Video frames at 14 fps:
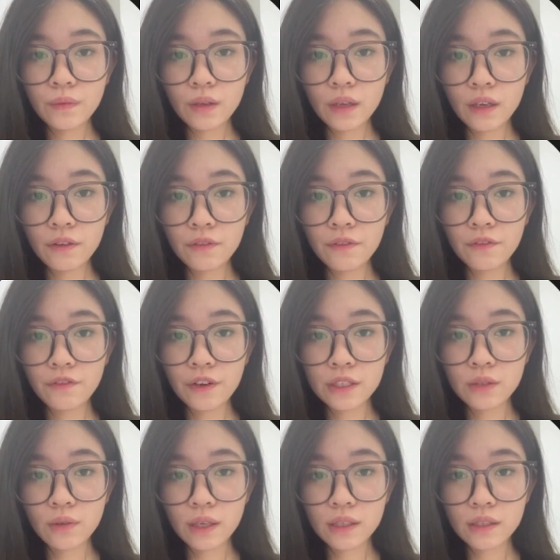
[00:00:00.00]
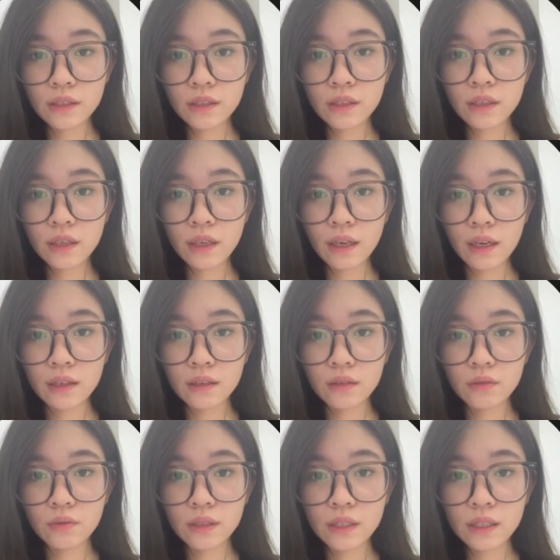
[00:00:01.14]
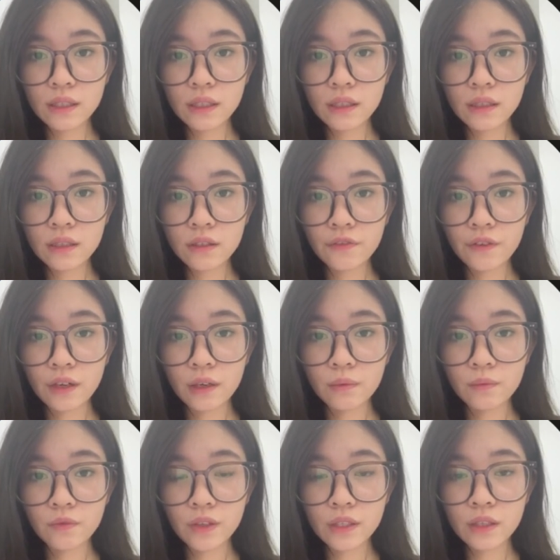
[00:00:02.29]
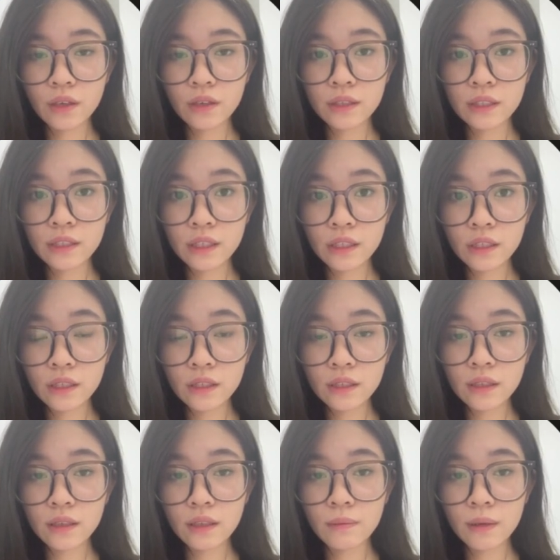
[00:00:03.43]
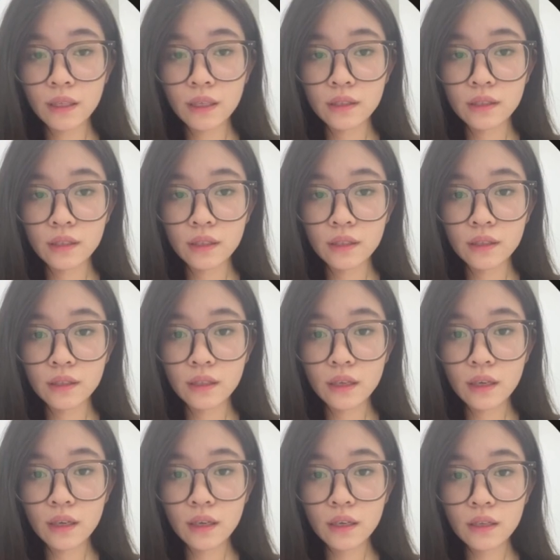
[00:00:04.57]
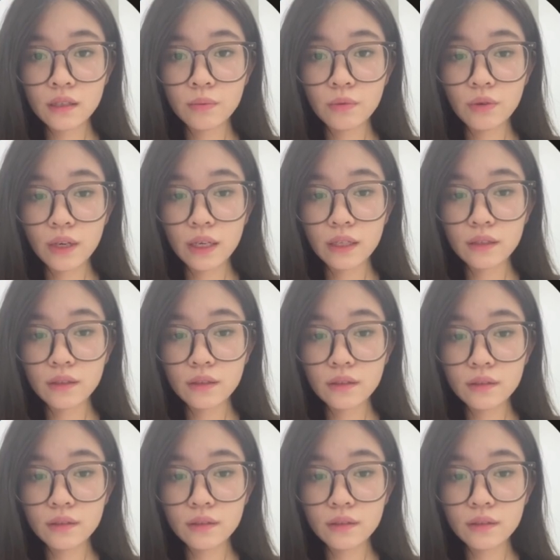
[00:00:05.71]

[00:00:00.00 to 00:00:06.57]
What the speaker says: infrastructure and resistance from within organizations limited this spread.